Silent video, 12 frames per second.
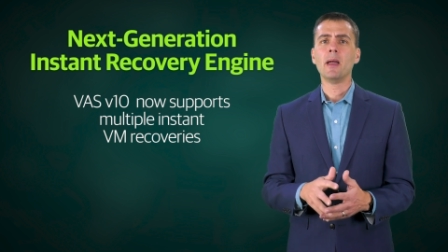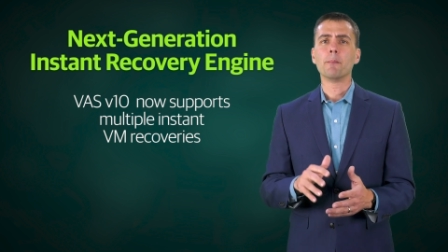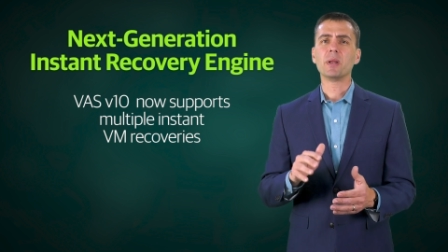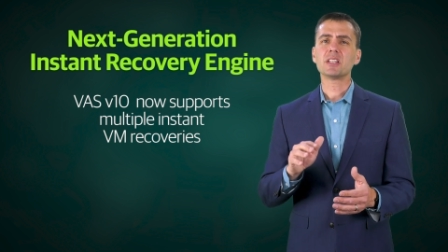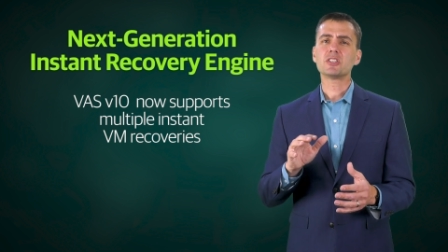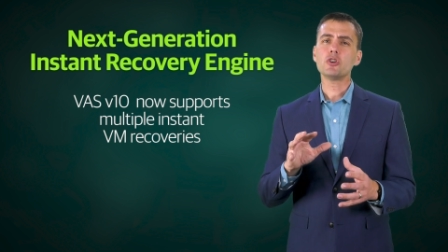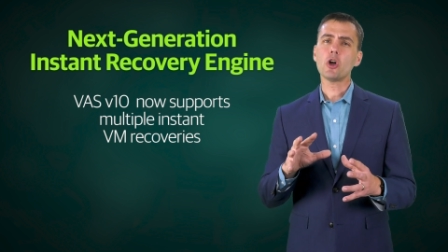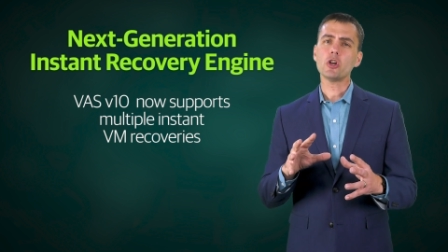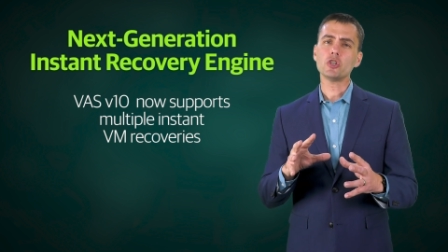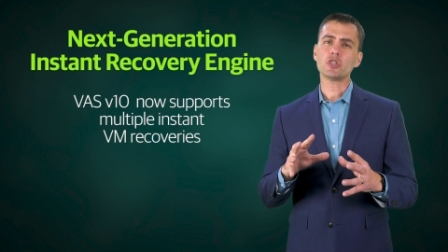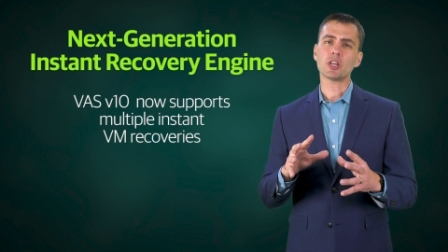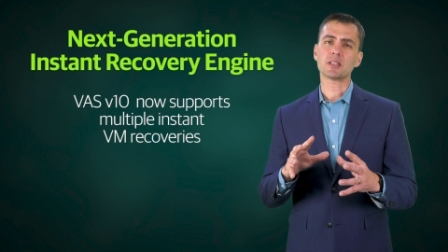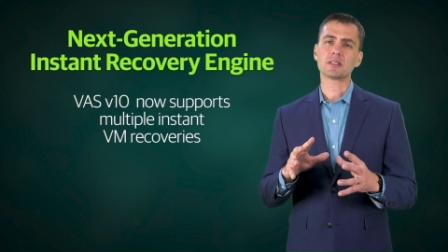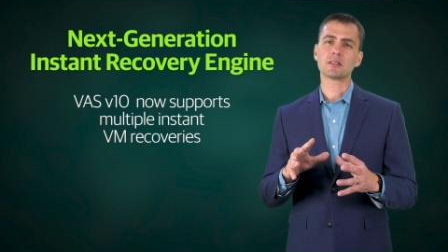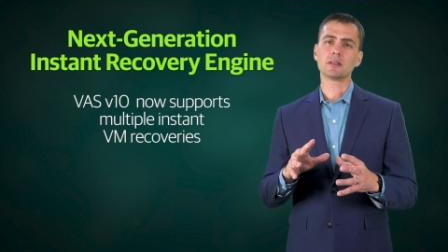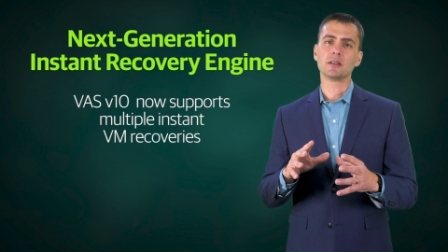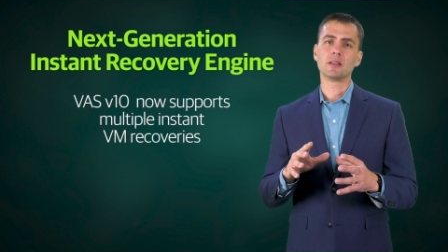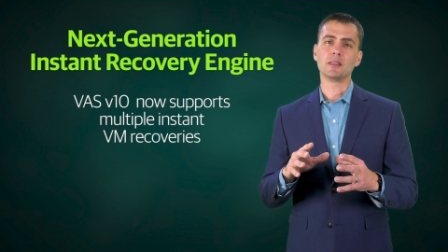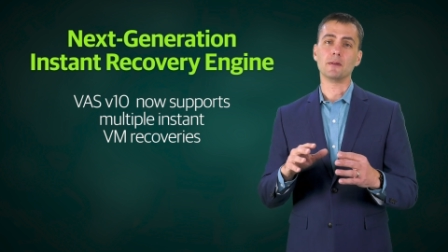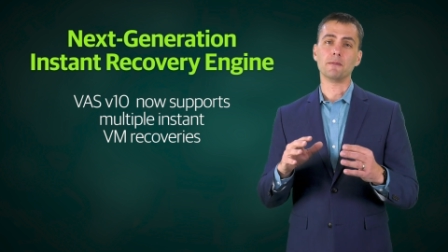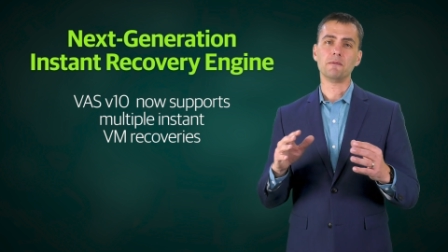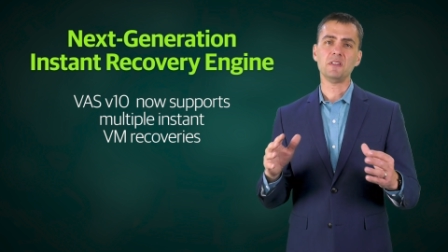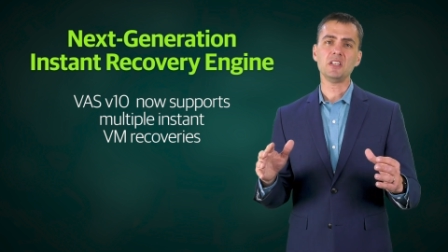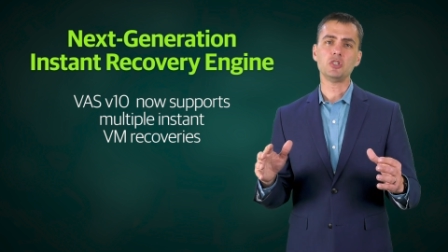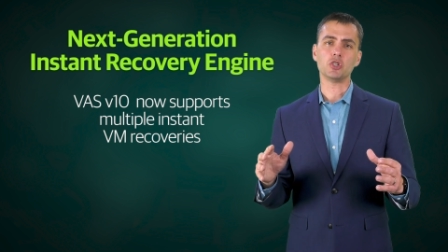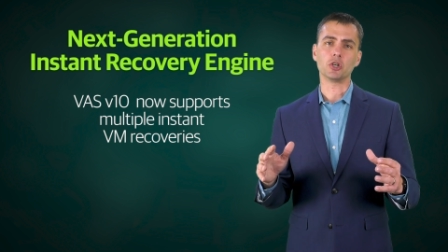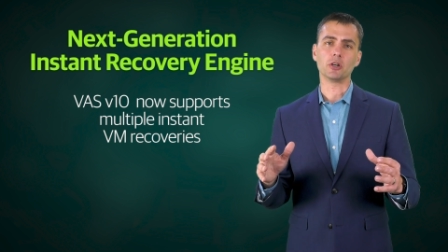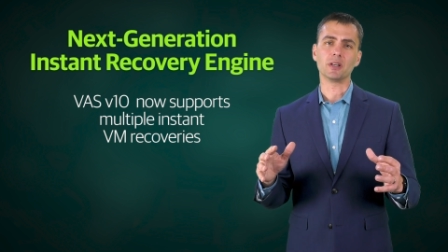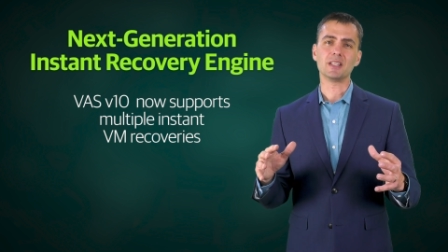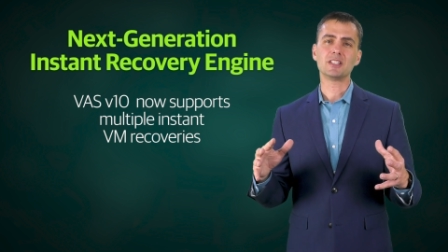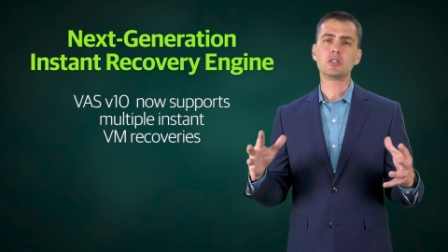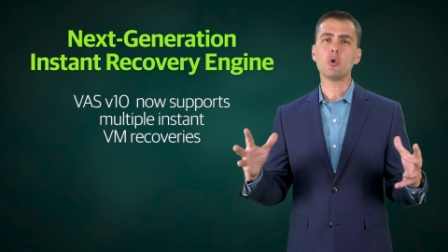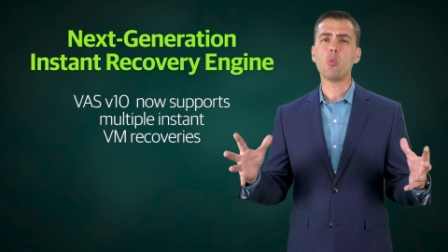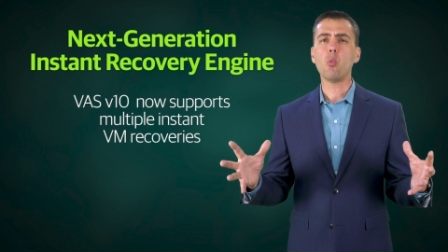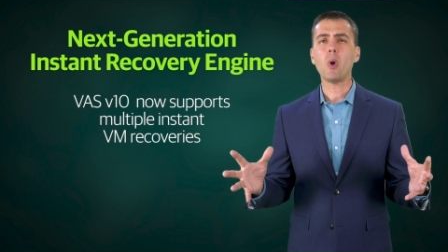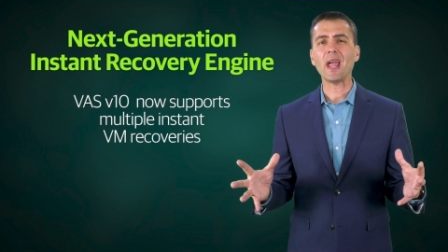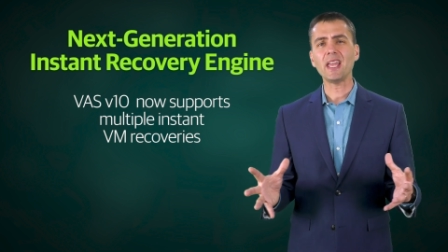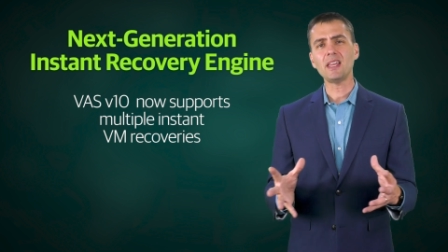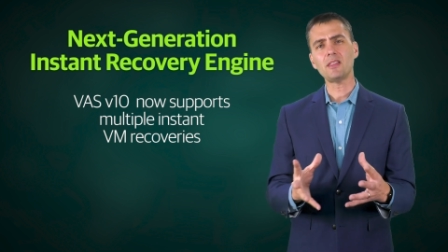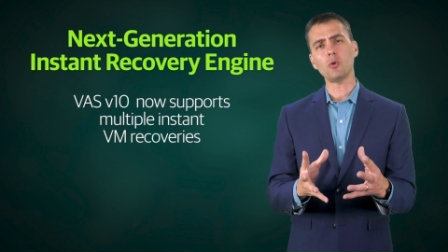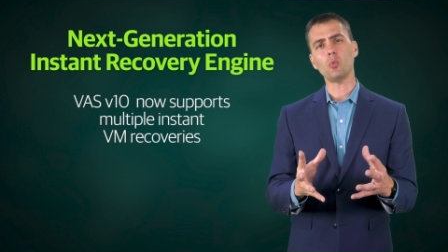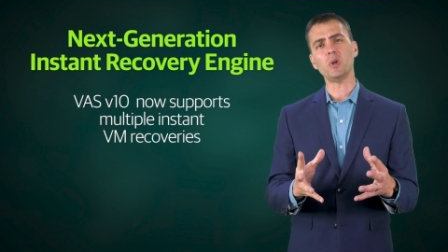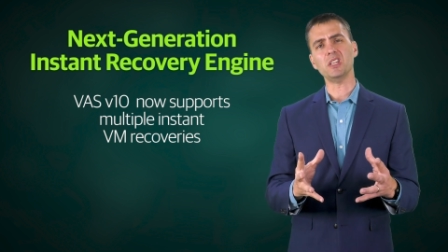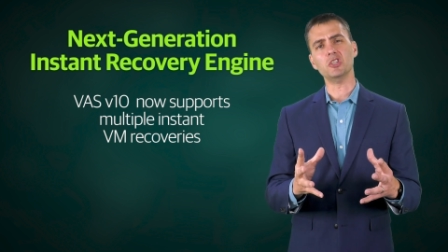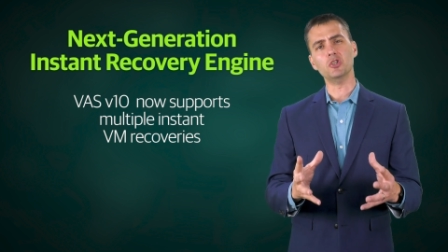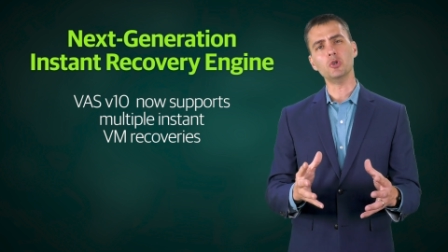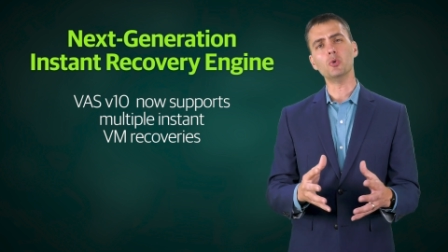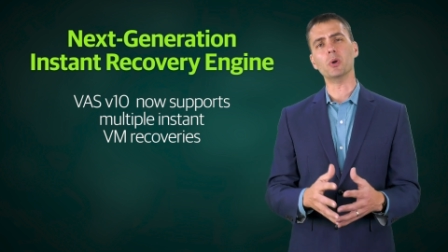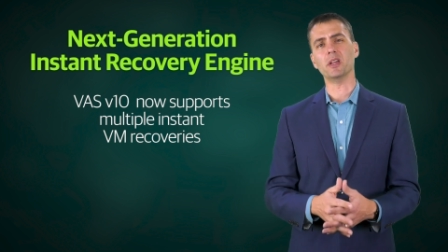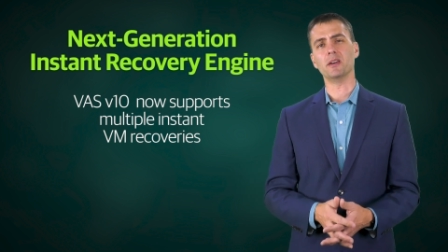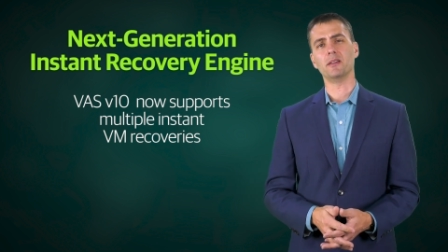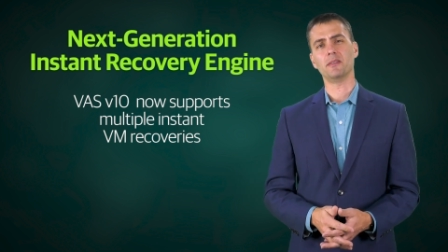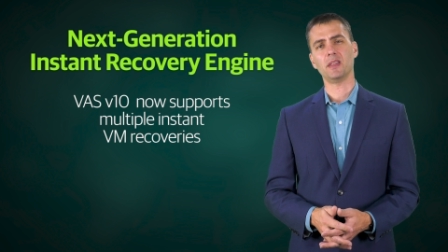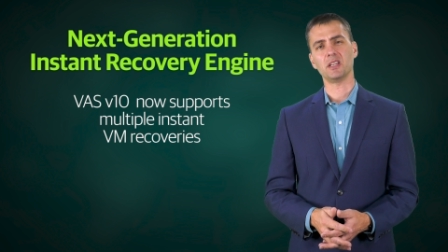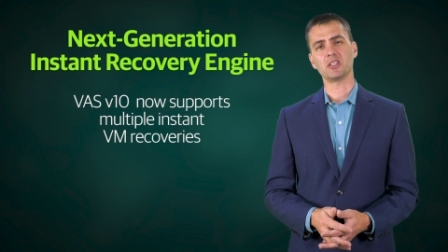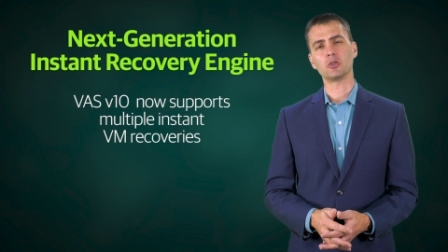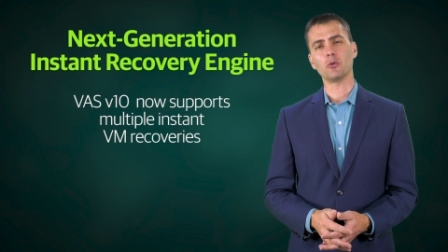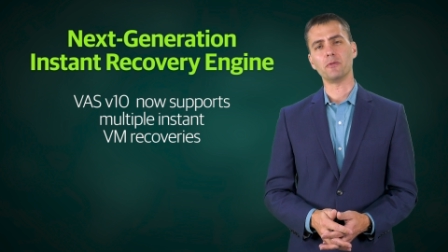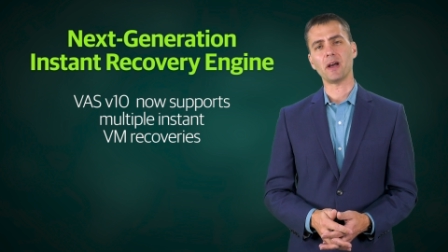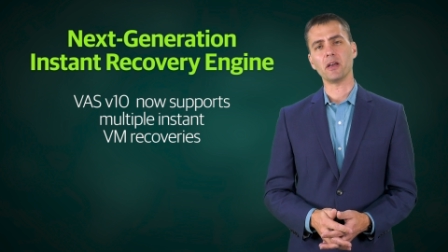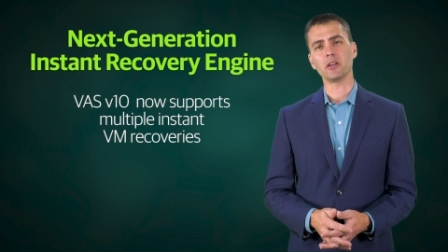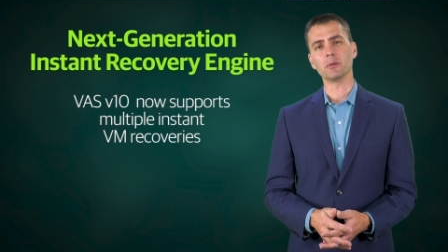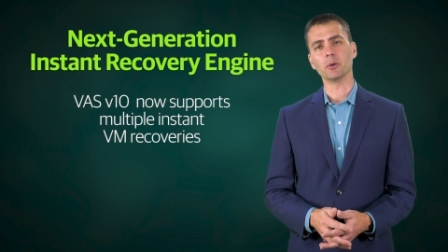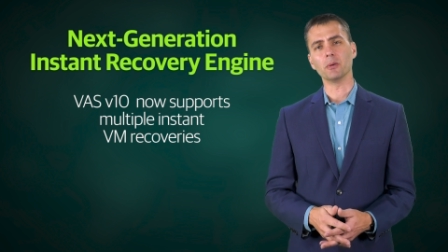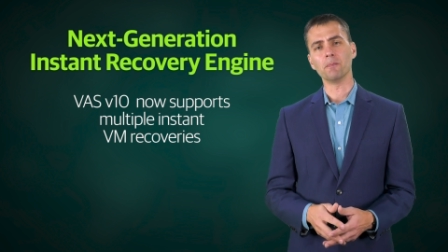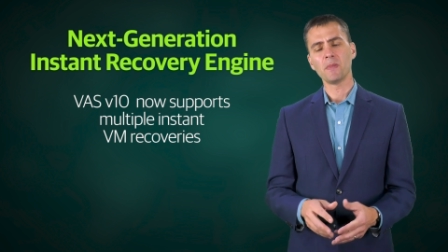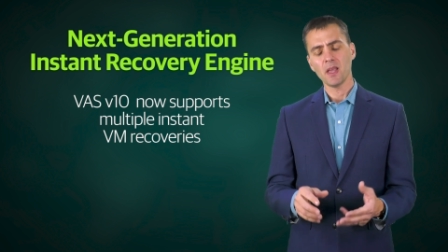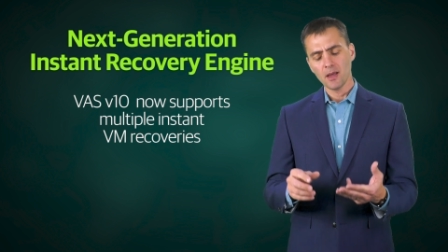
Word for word: But it's not just the feature, it's the way that we do it that is so valuable.